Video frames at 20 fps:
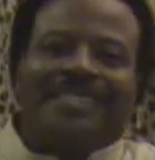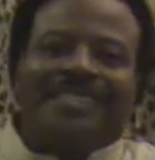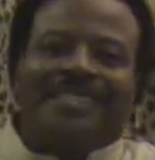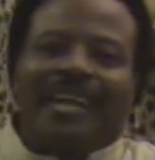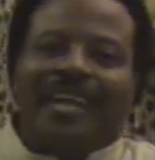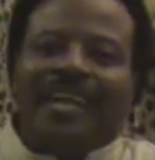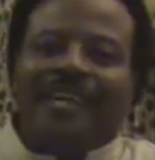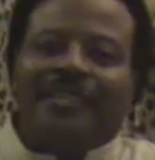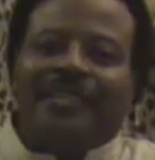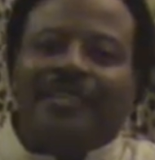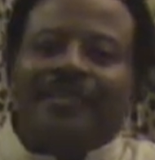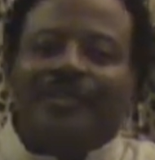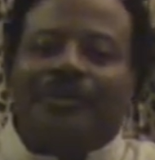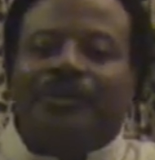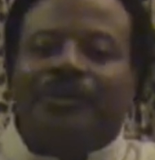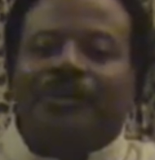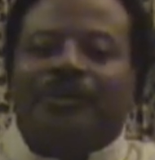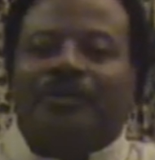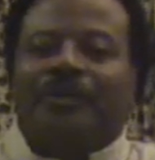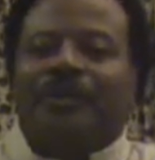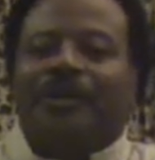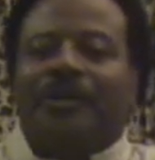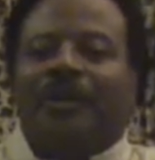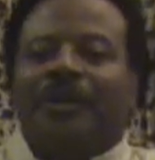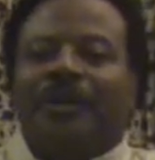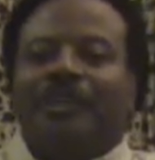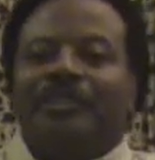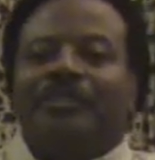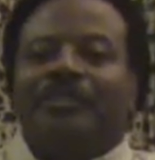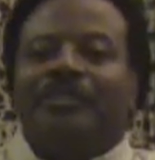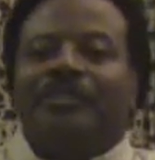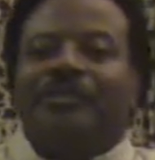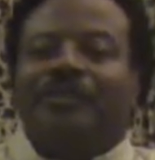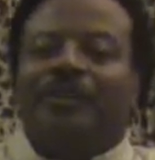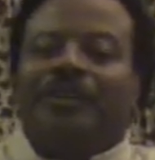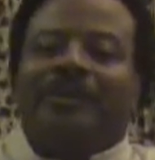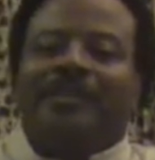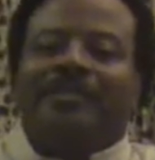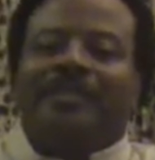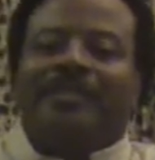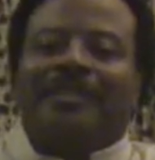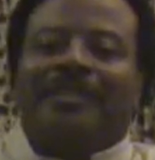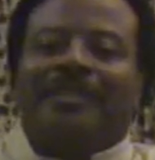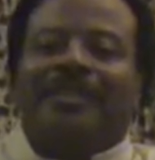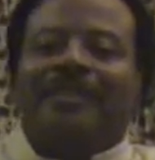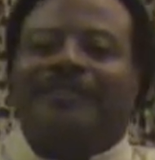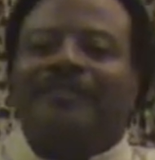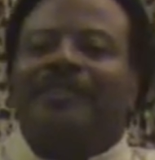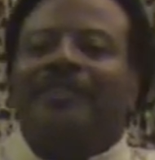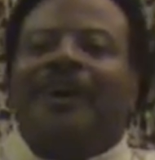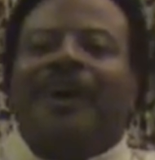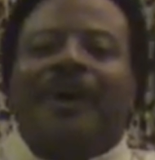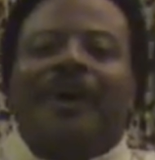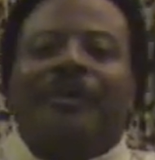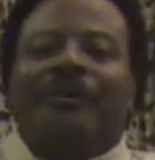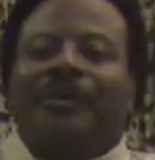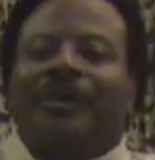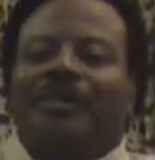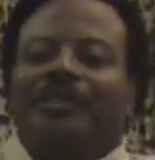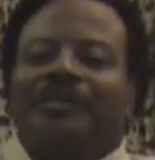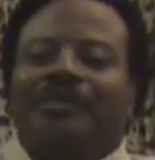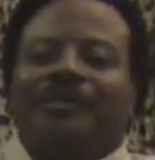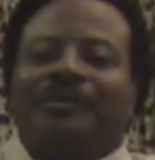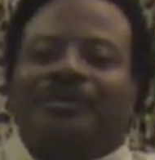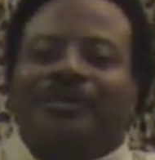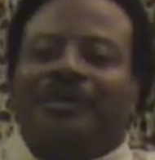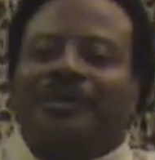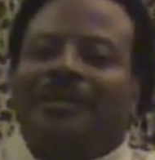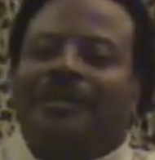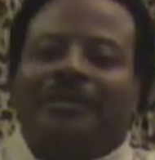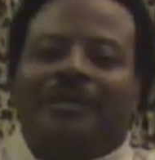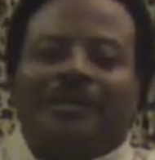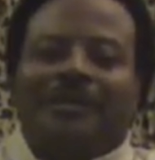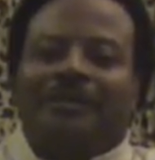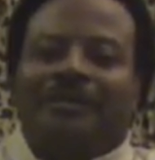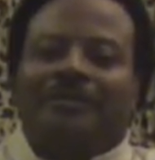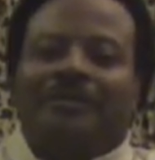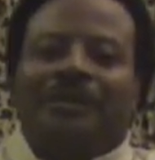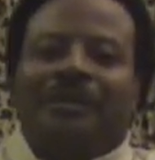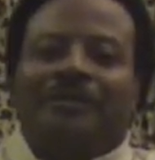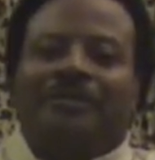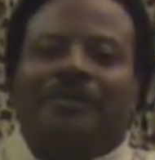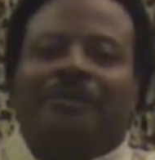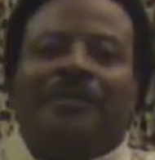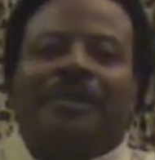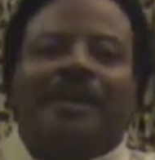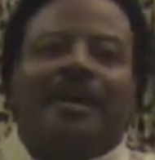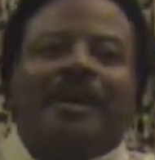Thank you showing some love, and I always show you love, people.